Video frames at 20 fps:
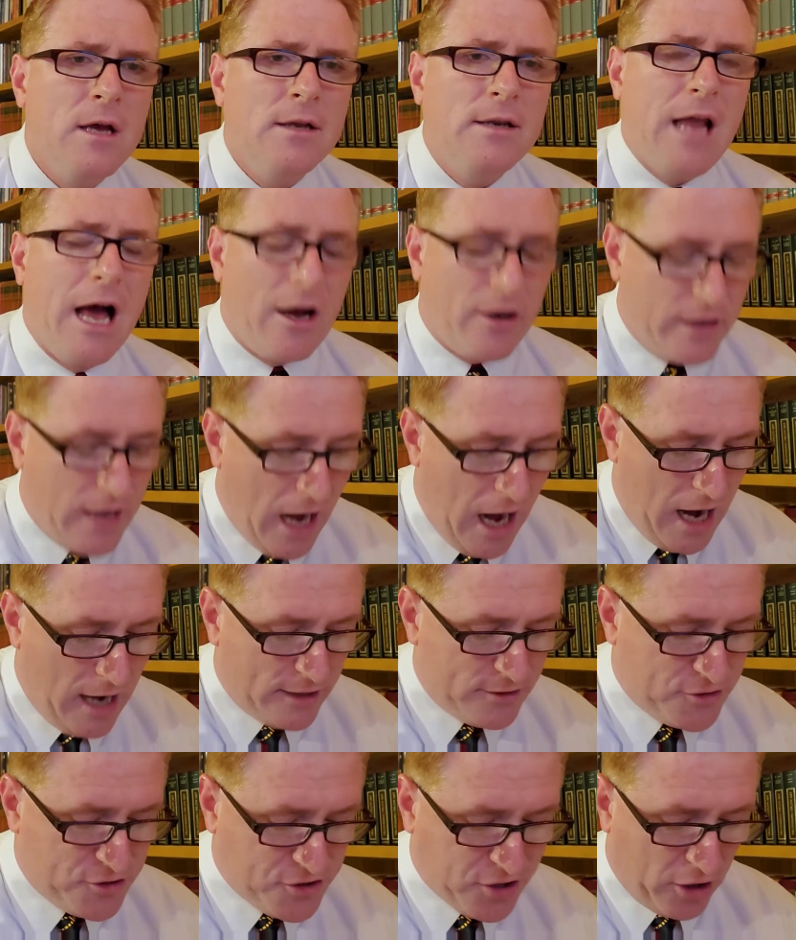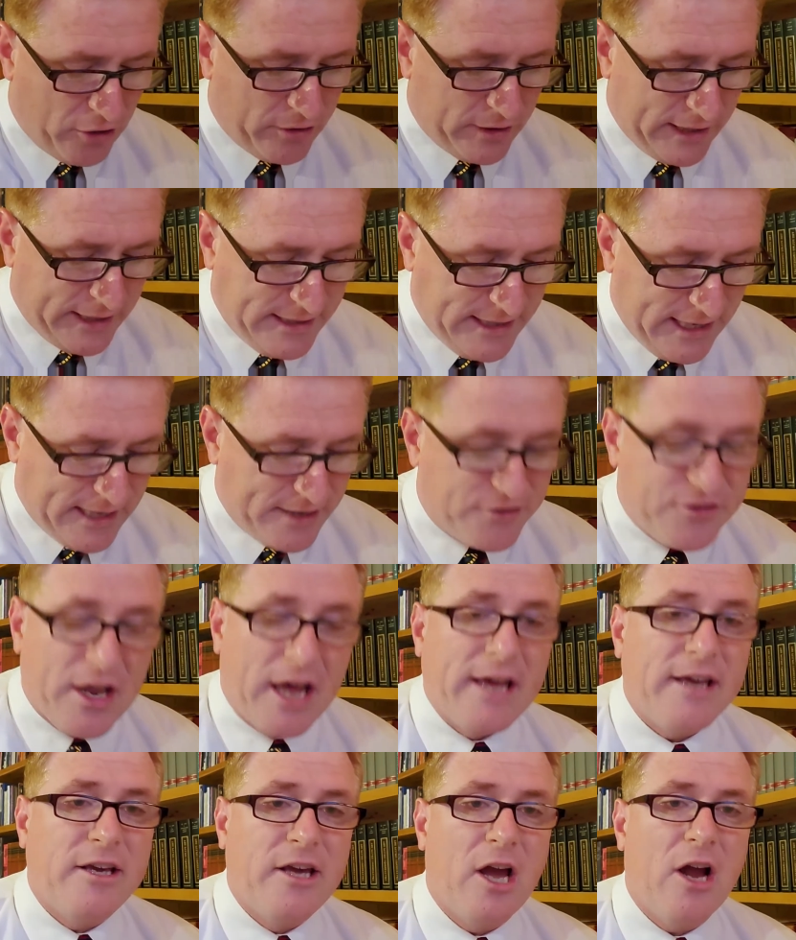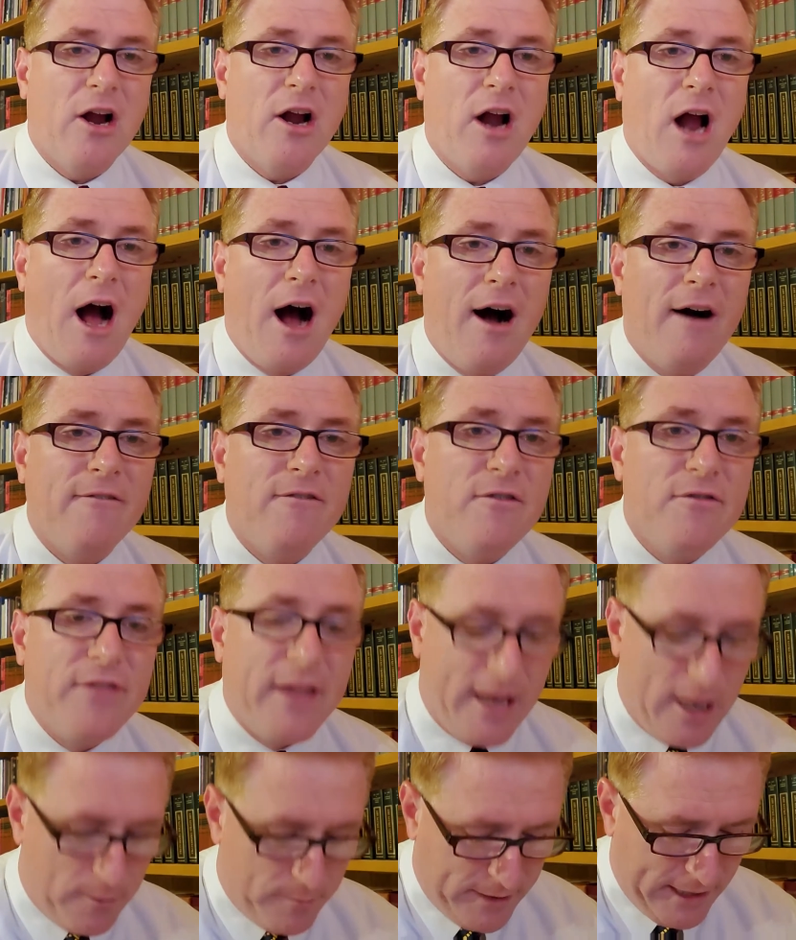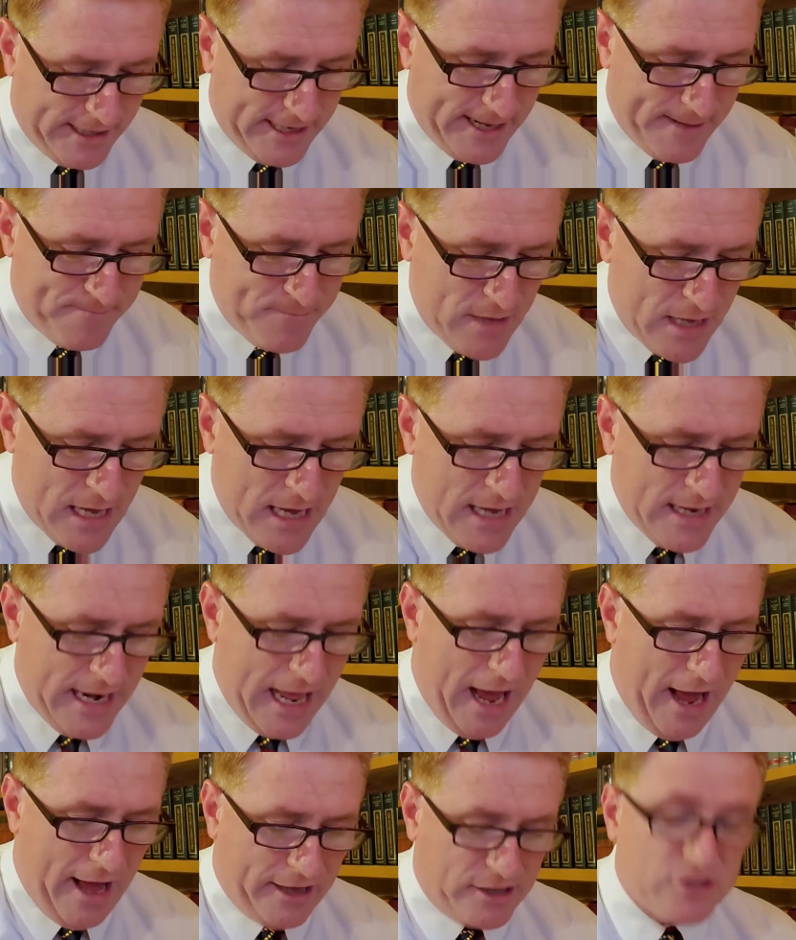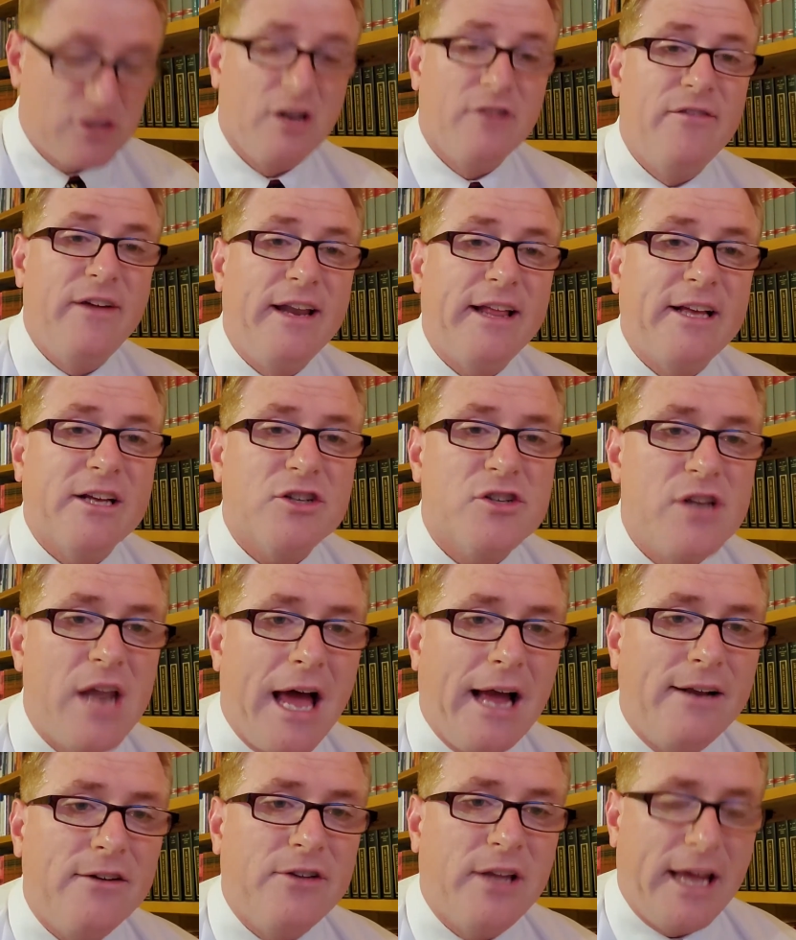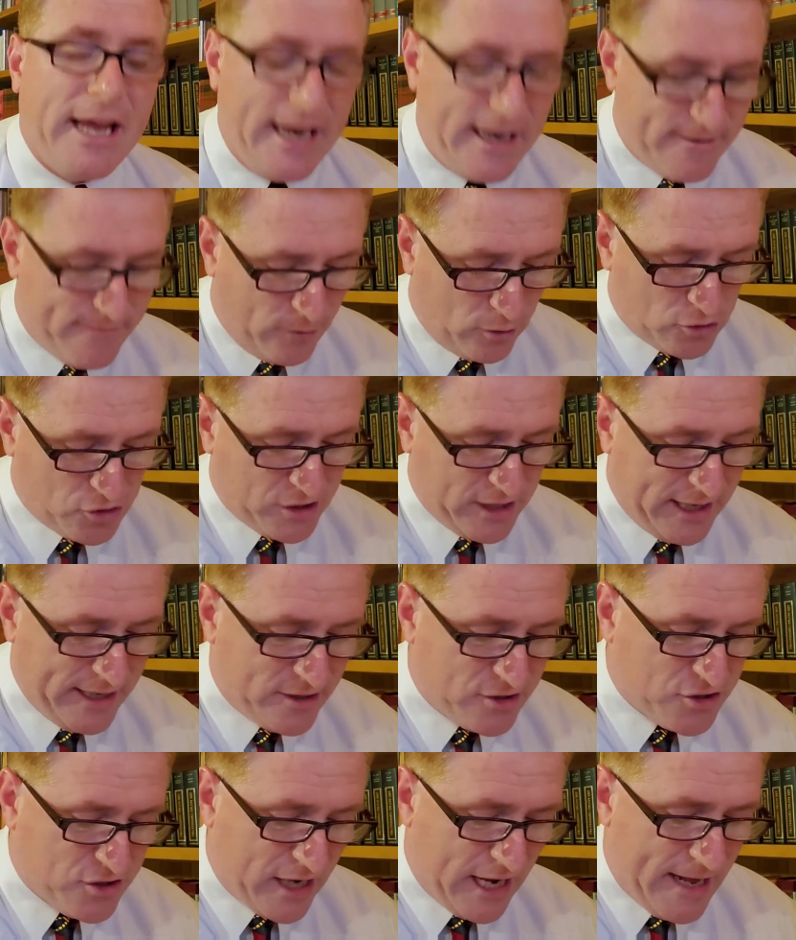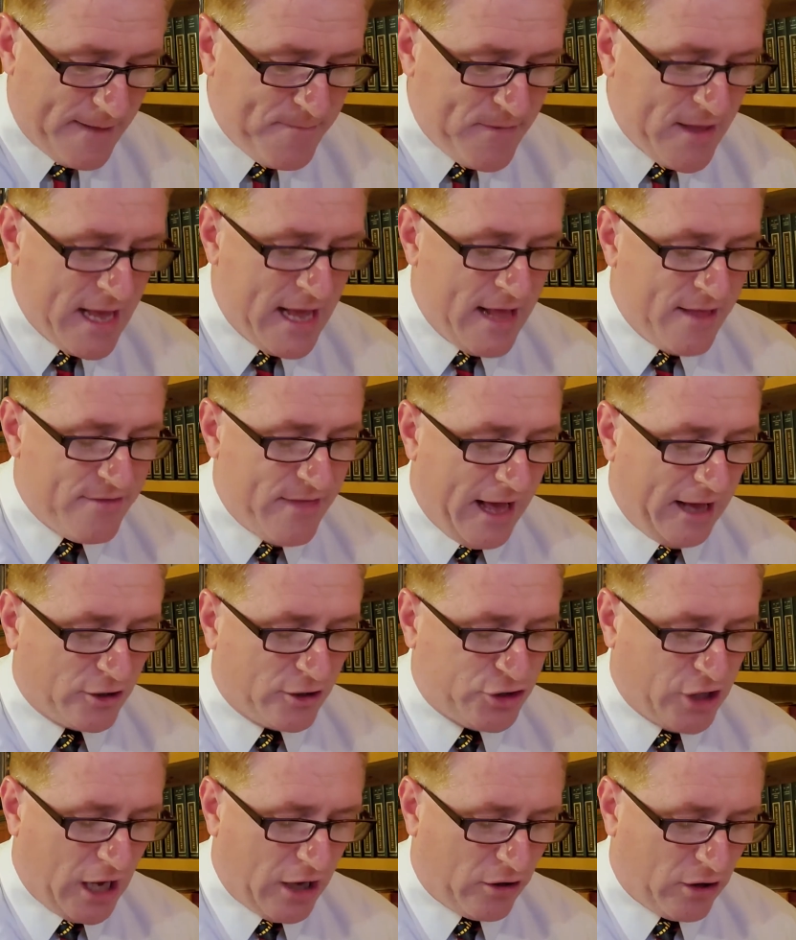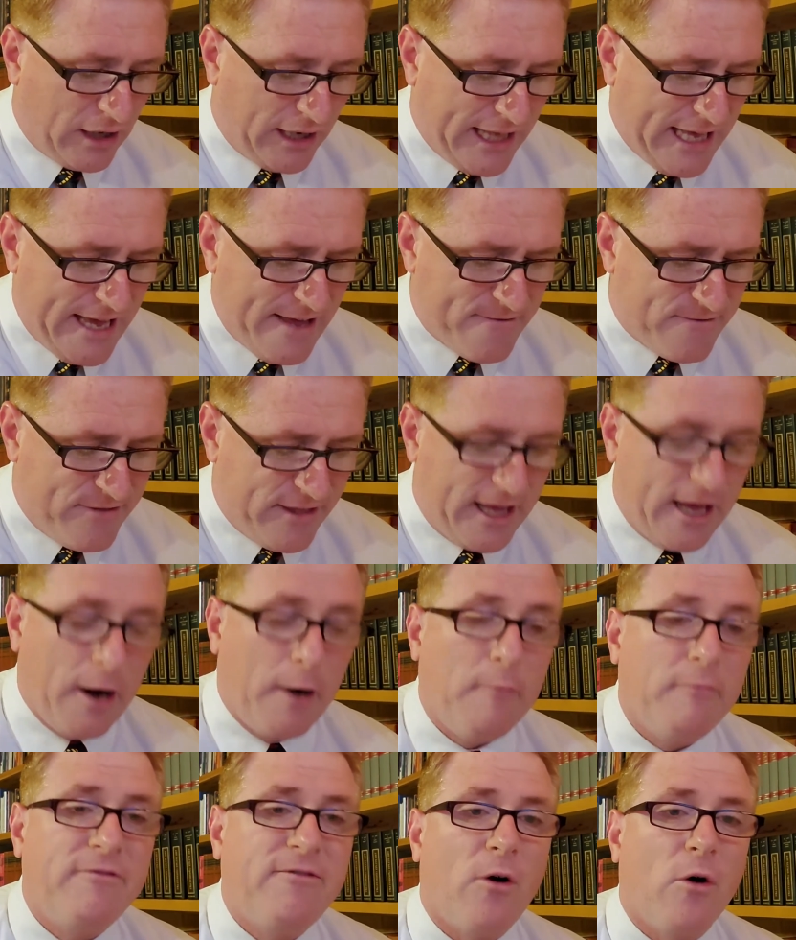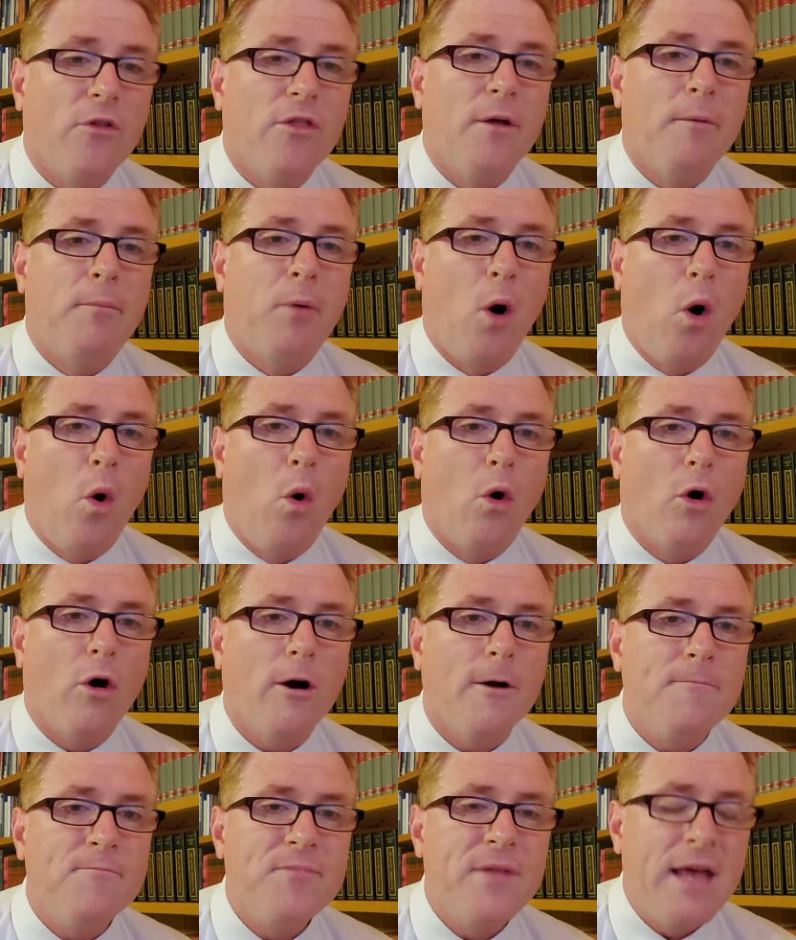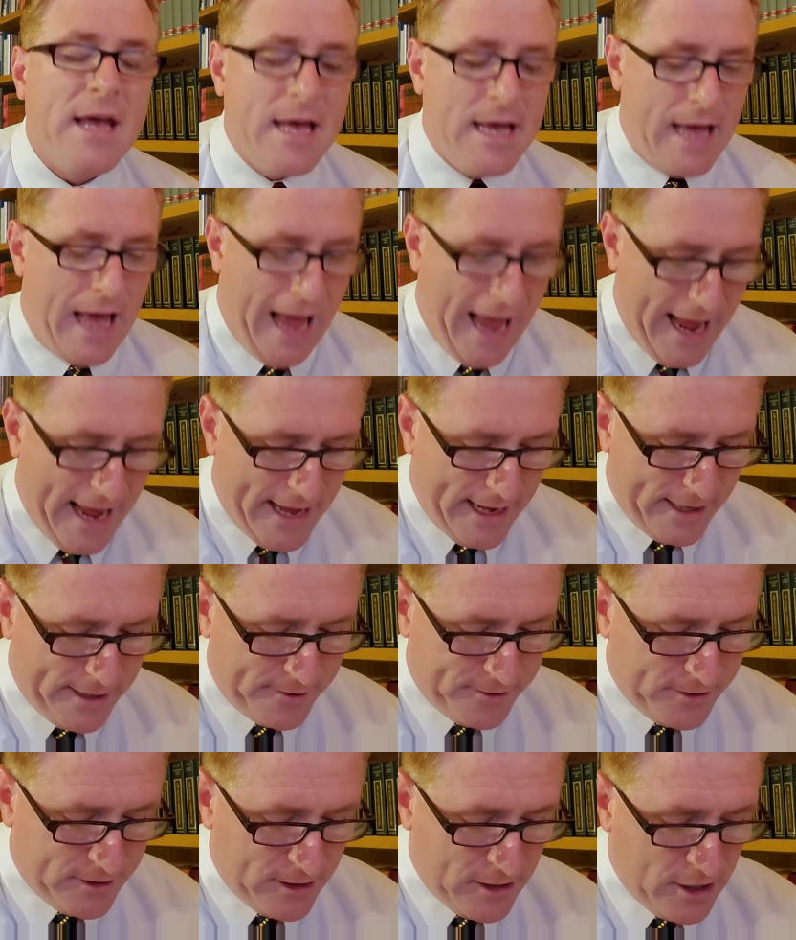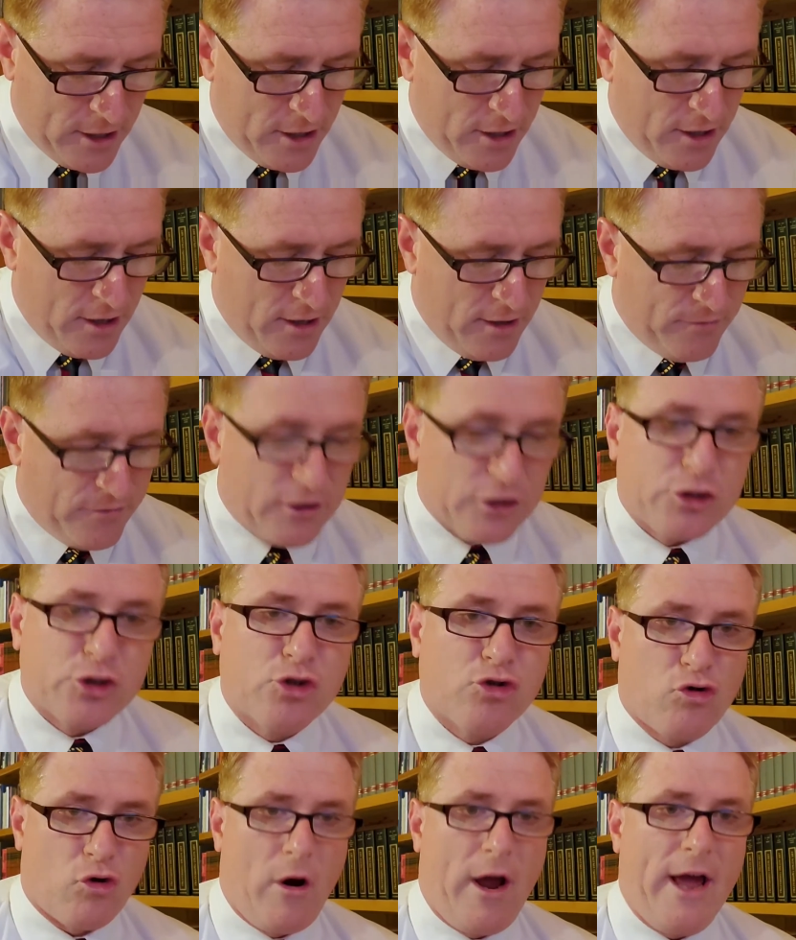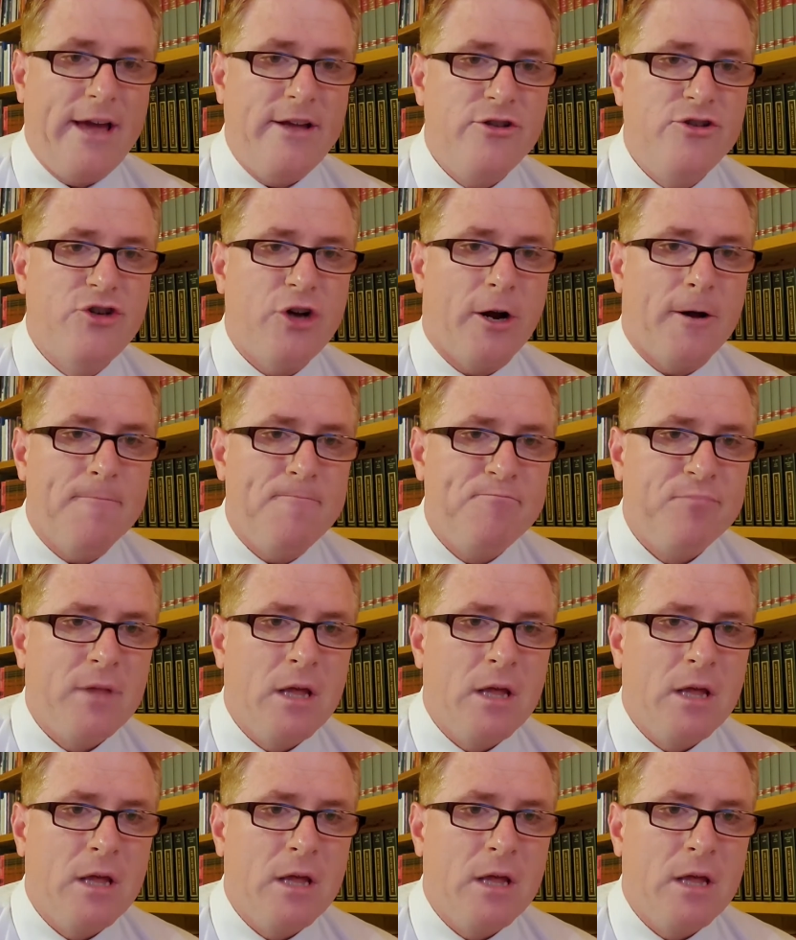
Now, God certainly did take care of them, didn't he? Now, as Leviticus 19 and verse 10 said, Thou shalt leave them for the poor and the stranger.